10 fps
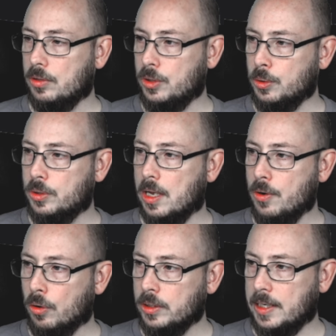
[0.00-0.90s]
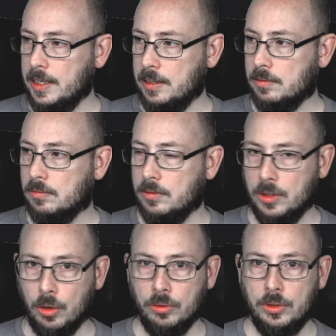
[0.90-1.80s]
use the anon key.
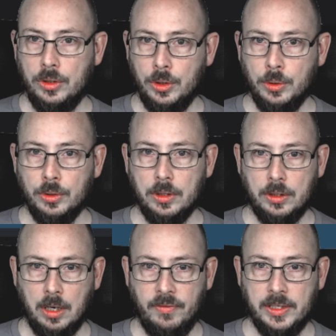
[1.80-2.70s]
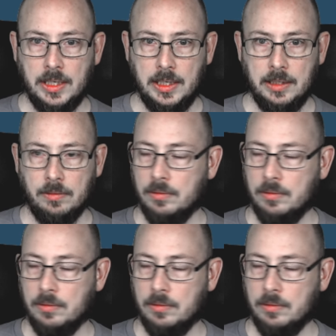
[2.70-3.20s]
Don't use a service key.